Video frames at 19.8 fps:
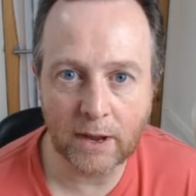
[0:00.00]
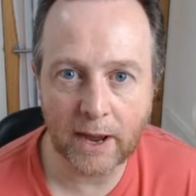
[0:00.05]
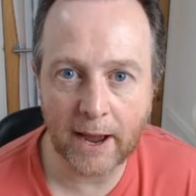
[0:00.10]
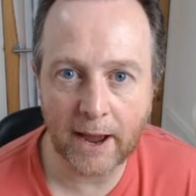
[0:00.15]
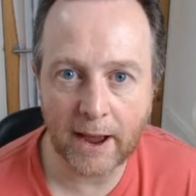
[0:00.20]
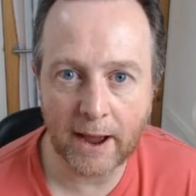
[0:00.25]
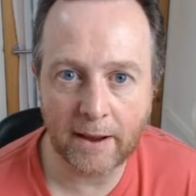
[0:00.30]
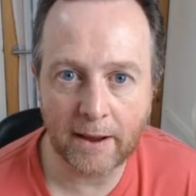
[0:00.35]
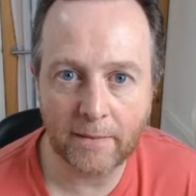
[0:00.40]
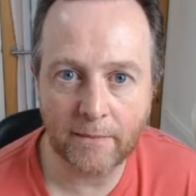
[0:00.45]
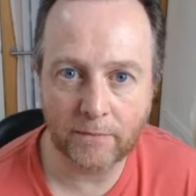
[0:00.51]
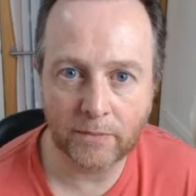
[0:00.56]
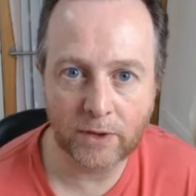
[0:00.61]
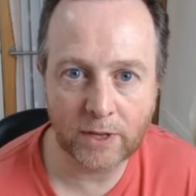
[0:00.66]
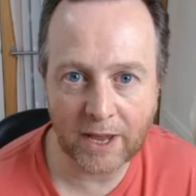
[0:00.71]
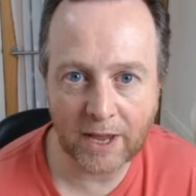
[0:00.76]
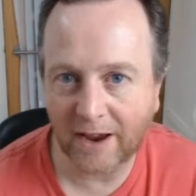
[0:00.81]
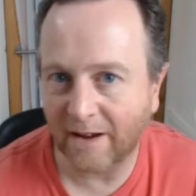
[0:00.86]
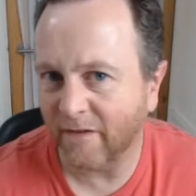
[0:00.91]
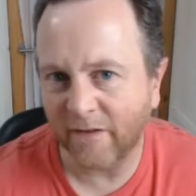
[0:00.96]

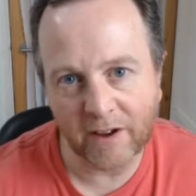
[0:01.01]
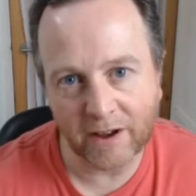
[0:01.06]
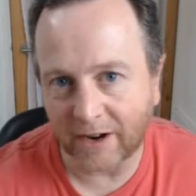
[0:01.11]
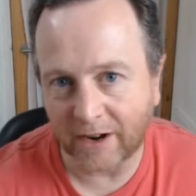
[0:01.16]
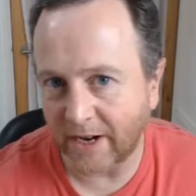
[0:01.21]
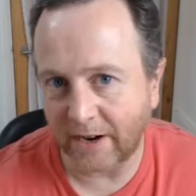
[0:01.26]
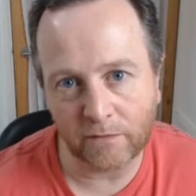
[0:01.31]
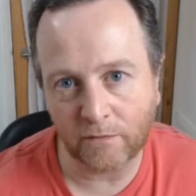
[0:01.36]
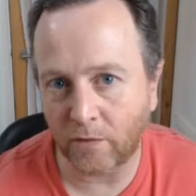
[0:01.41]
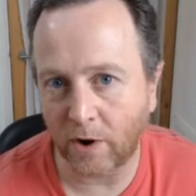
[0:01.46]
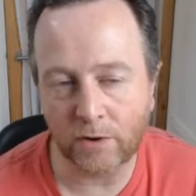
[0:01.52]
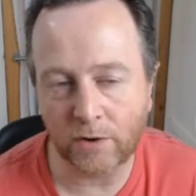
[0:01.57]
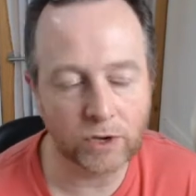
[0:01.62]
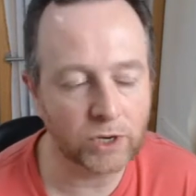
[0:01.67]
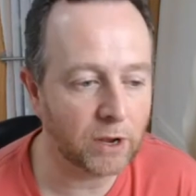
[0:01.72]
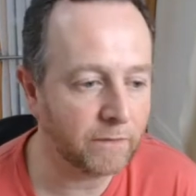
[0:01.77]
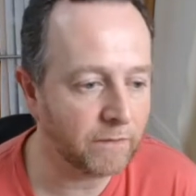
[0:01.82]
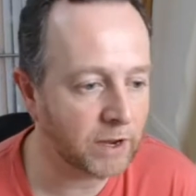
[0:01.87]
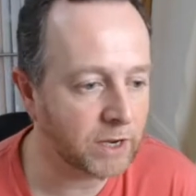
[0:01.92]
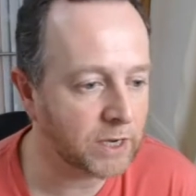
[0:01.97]
They can feel a different road
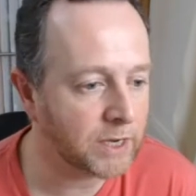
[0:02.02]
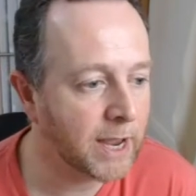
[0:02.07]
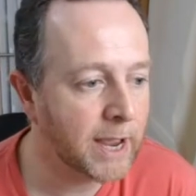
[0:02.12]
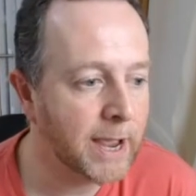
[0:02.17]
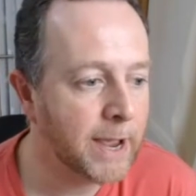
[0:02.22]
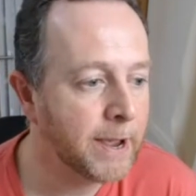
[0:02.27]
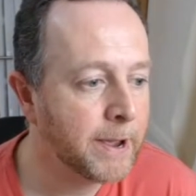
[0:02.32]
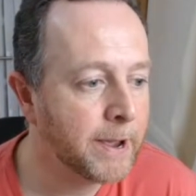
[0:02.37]
surface.